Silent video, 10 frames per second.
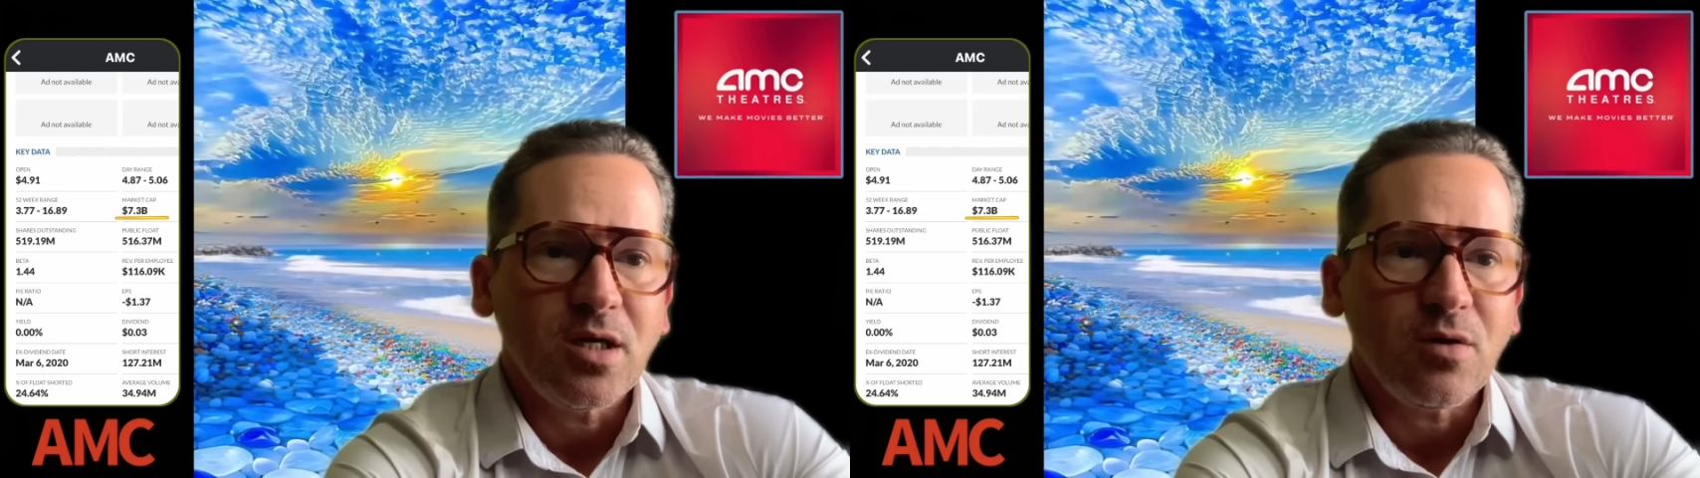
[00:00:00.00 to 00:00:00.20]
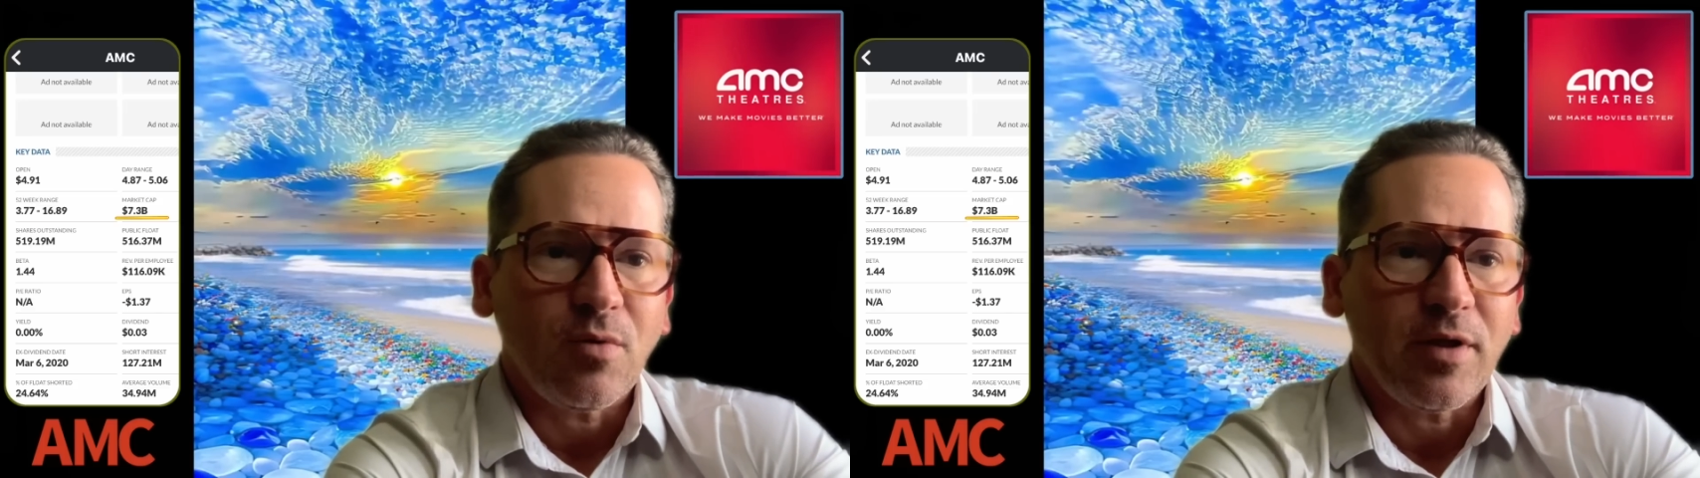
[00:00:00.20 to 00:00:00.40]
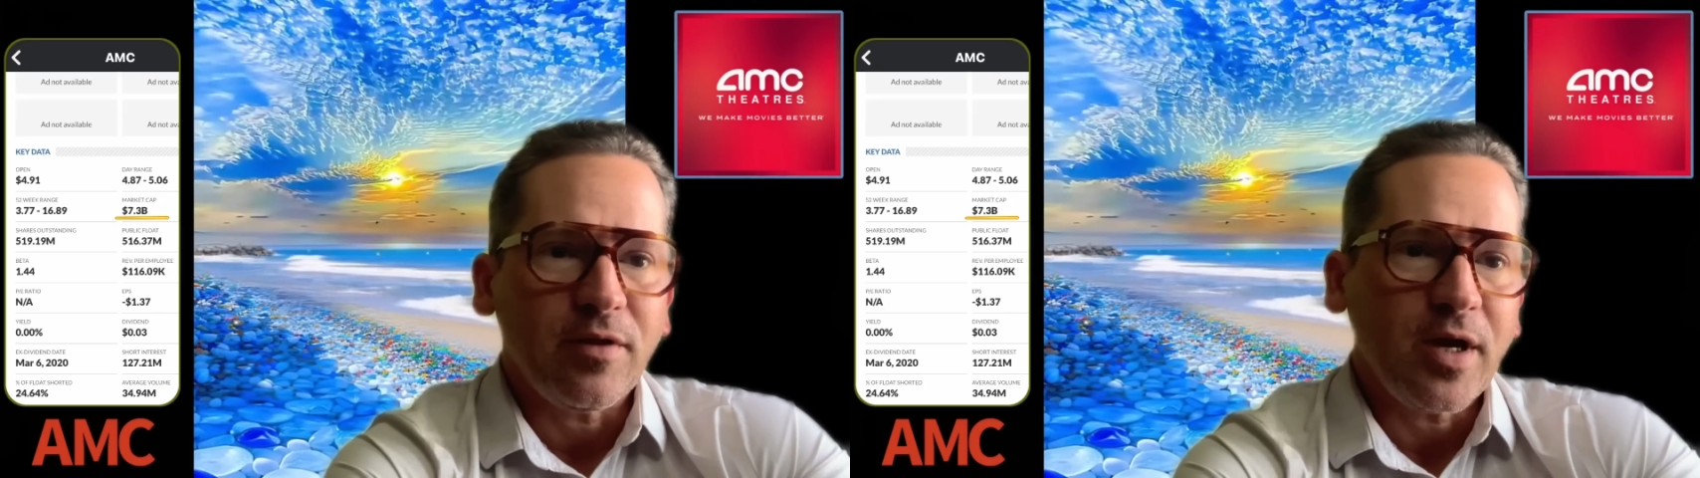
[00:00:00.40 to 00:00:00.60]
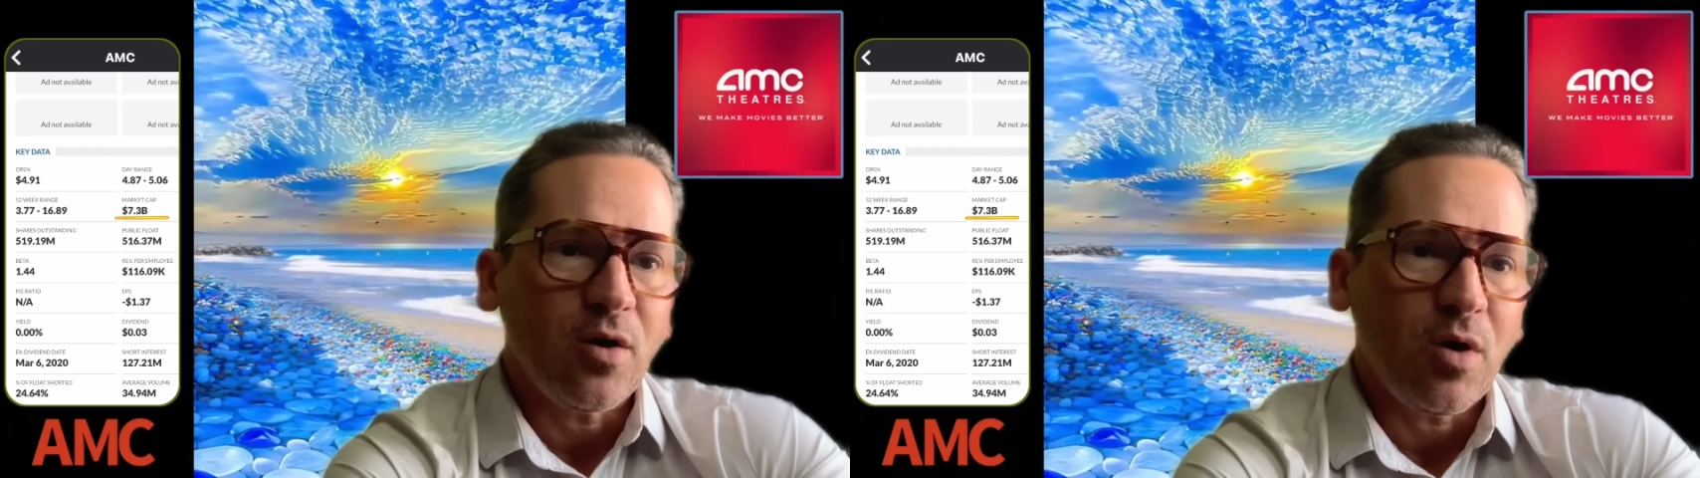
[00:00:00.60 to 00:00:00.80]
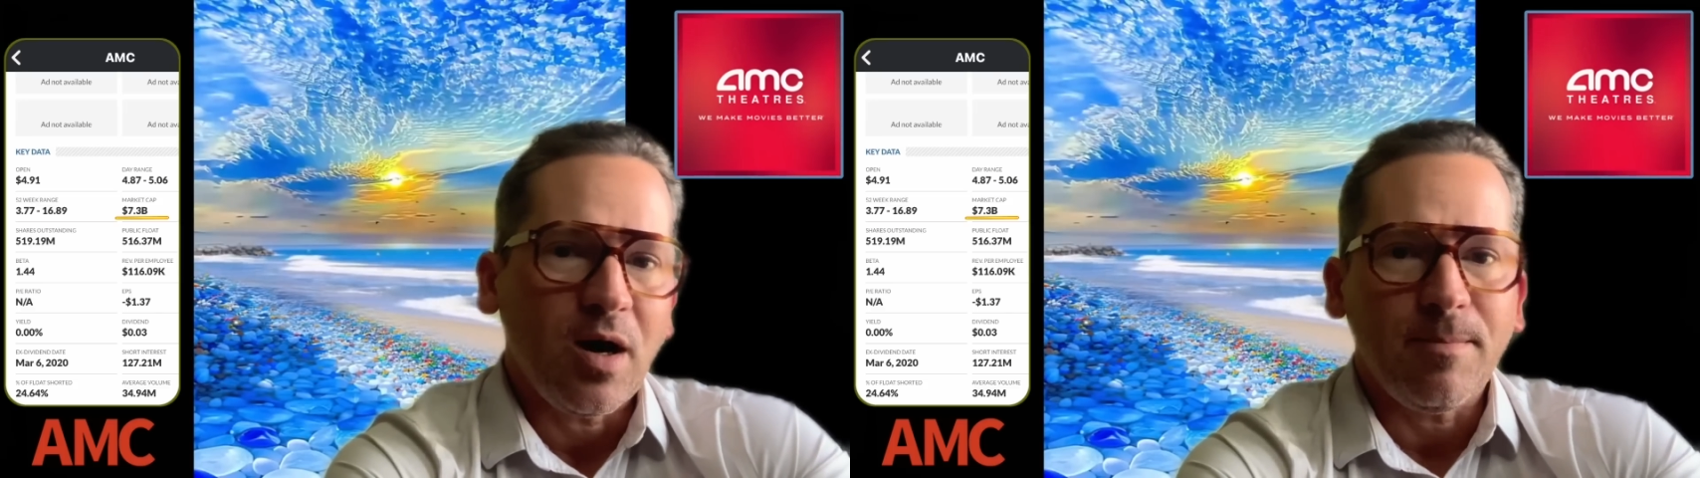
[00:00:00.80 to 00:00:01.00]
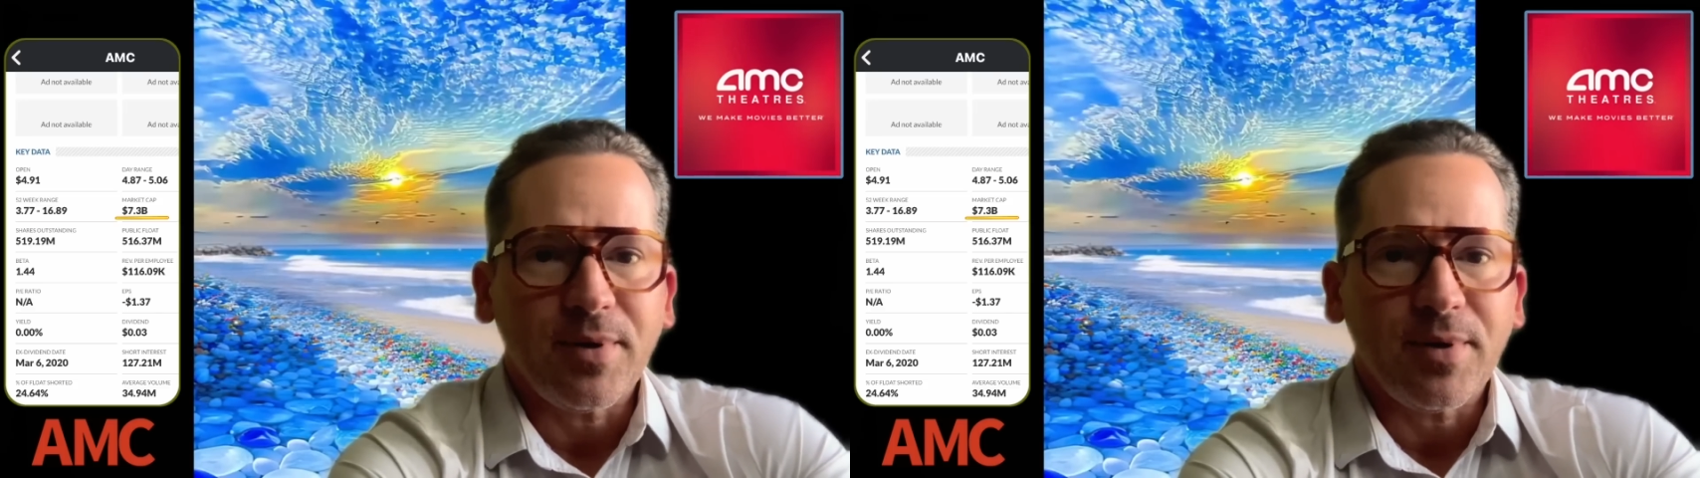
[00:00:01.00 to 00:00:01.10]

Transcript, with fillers: whether they go up